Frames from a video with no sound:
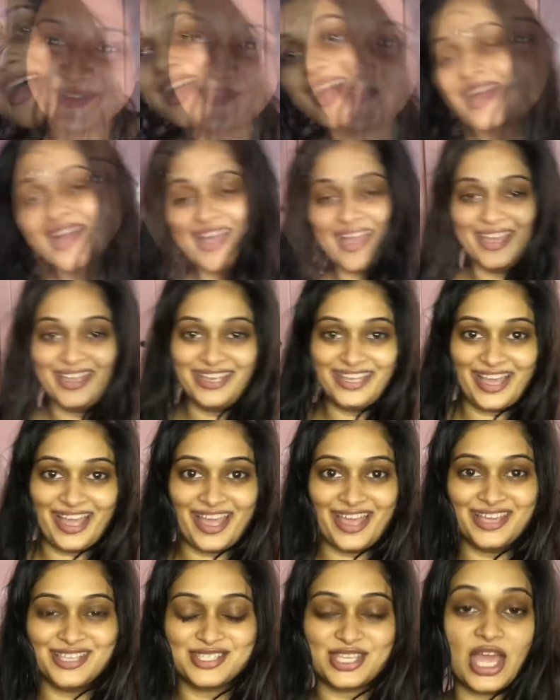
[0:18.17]
Hi
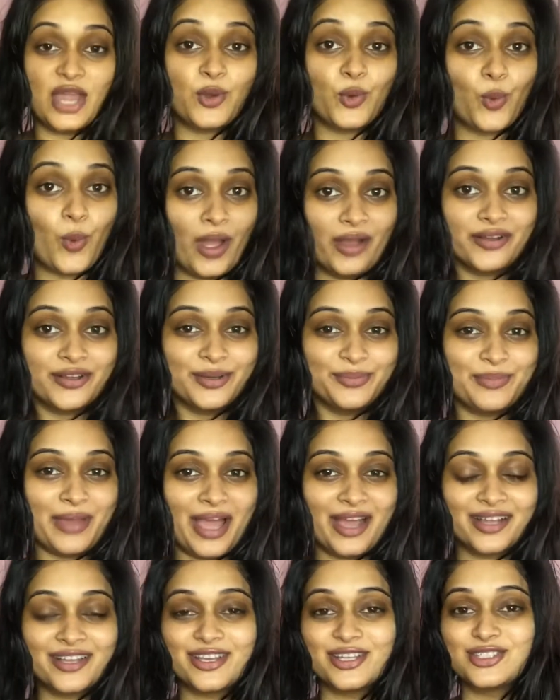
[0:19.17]
guys, and welcome
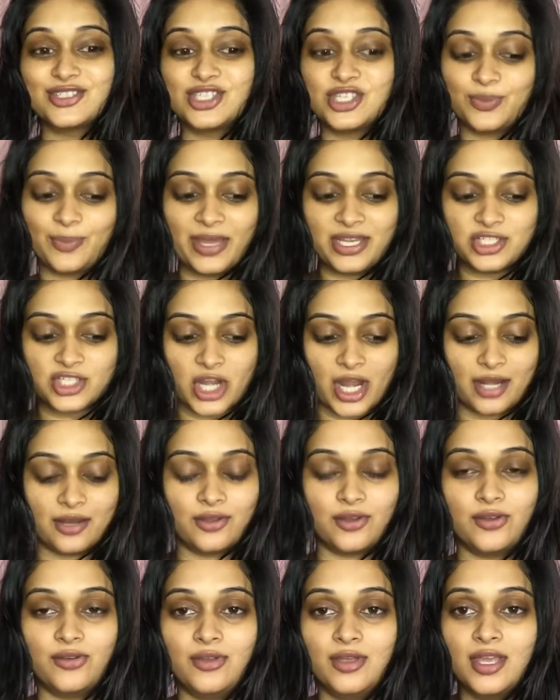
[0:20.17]
back to my
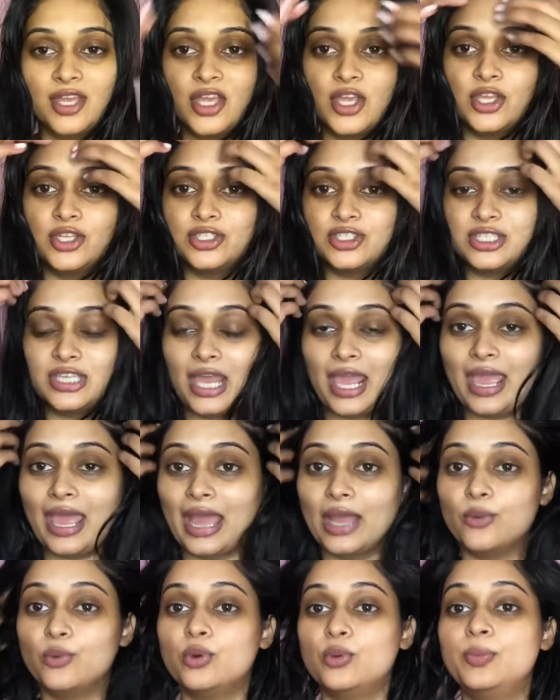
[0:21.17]
channel. Today I
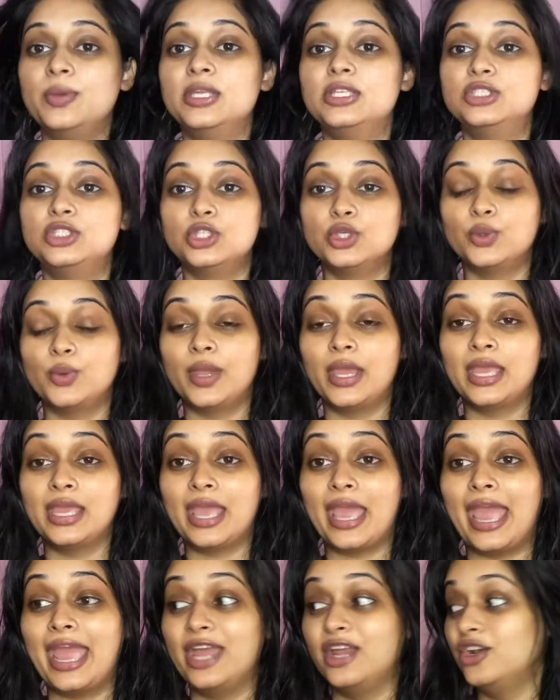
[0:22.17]
will be doing
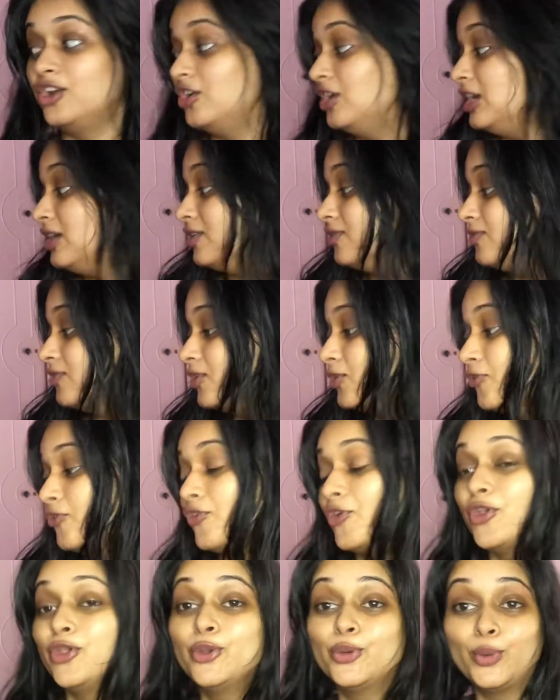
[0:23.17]
a review for
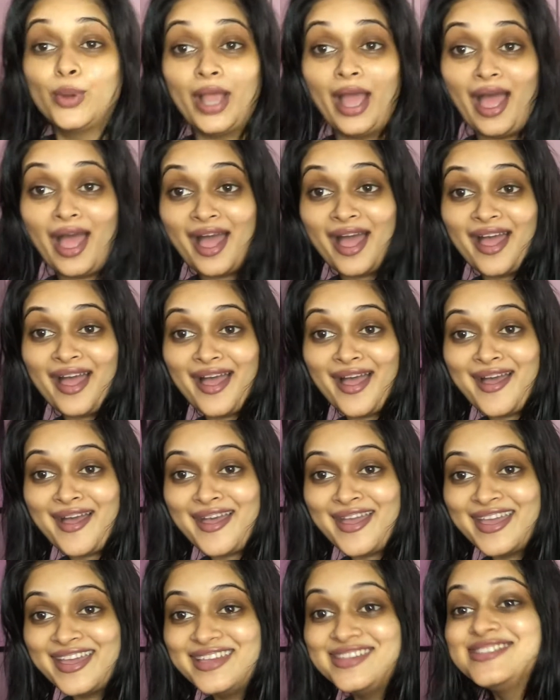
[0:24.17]
you
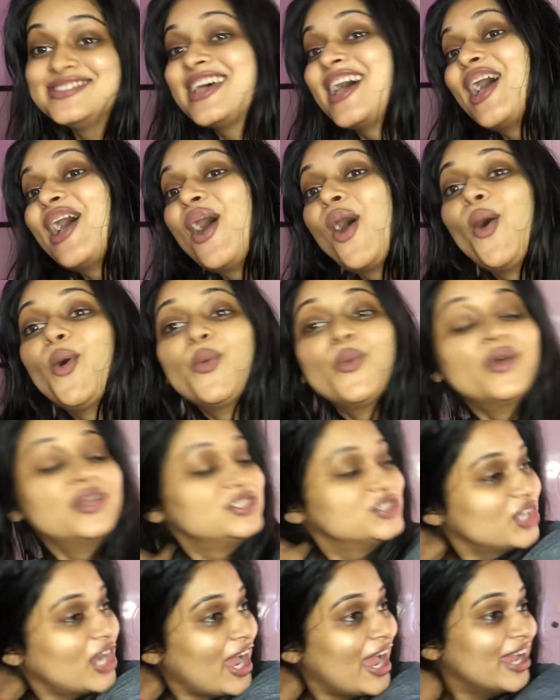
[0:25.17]
guys, which
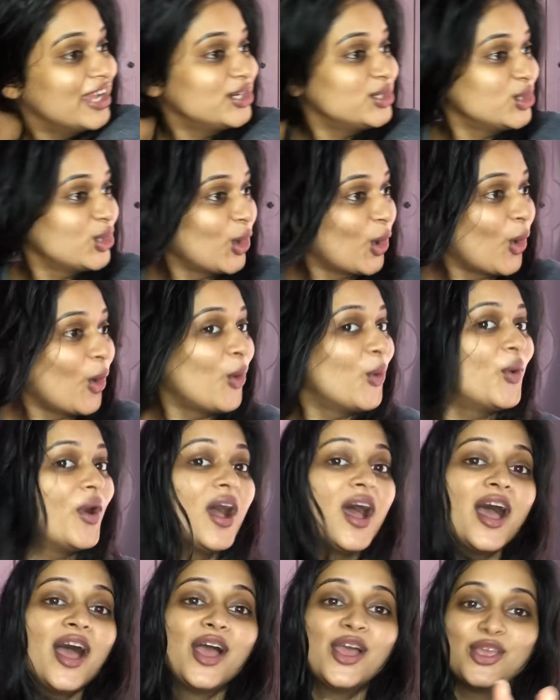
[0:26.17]
I know
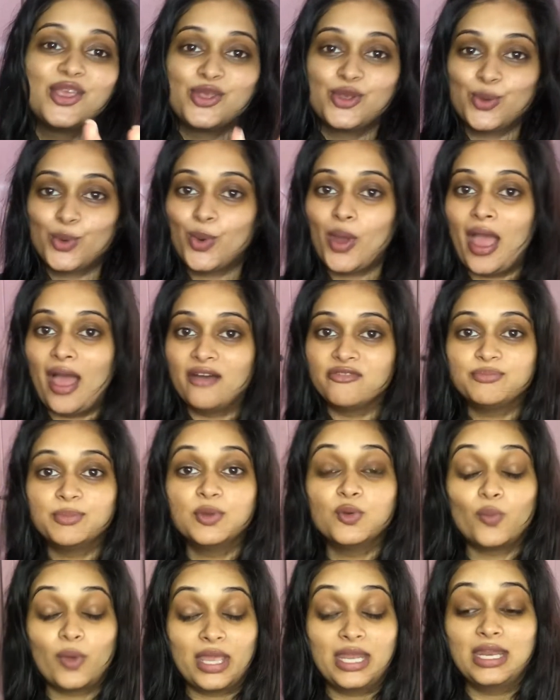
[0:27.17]
you have been
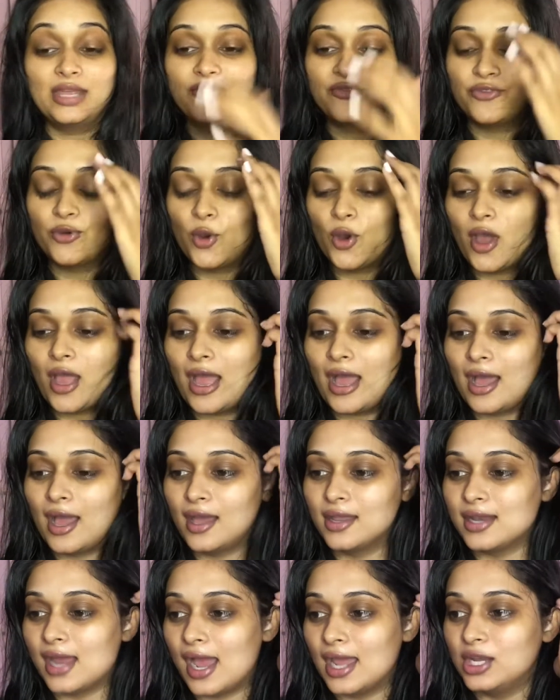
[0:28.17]
waiting for, and
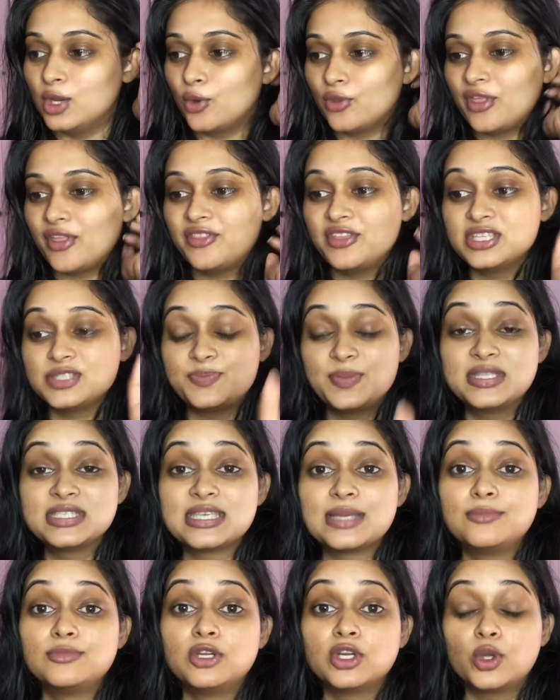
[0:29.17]
I know that there's been some
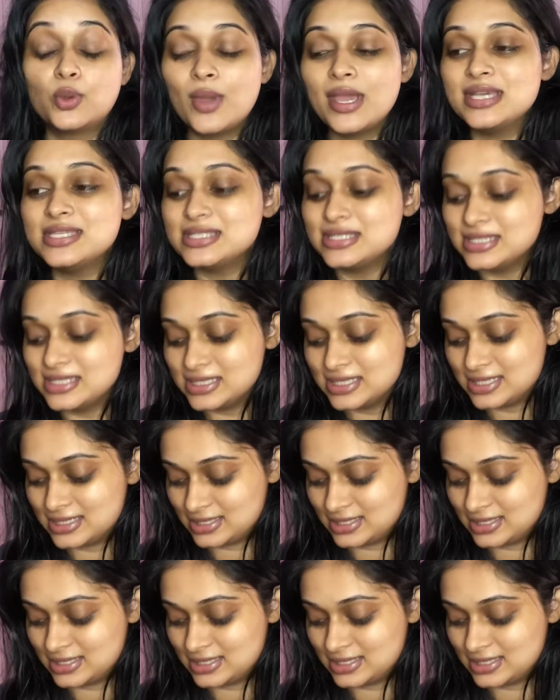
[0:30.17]
requests